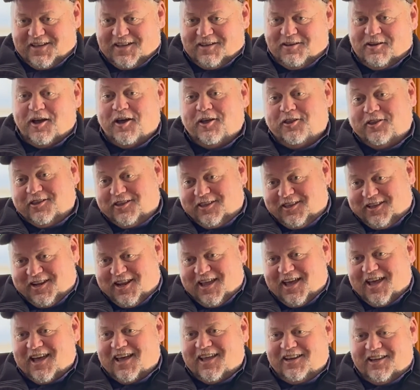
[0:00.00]
other than
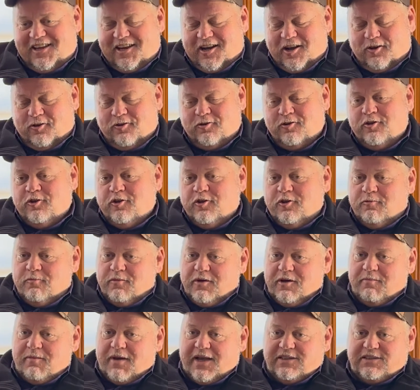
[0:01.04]
that,
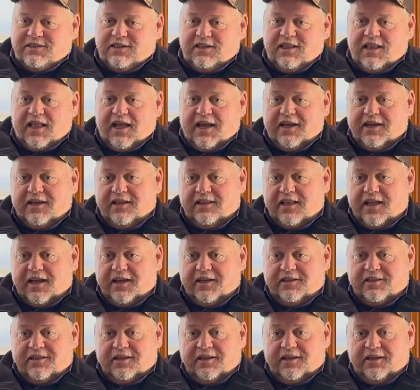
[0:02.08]
but basically
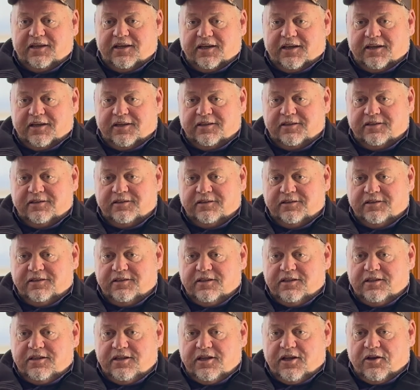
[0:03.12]
like the
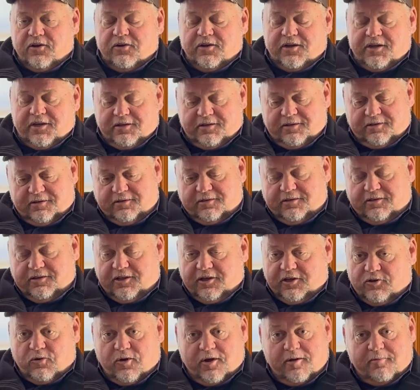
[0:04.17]
and the
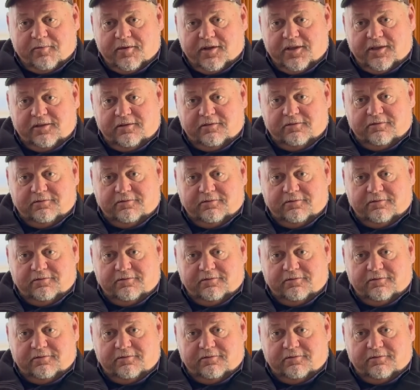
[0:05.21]
equipment,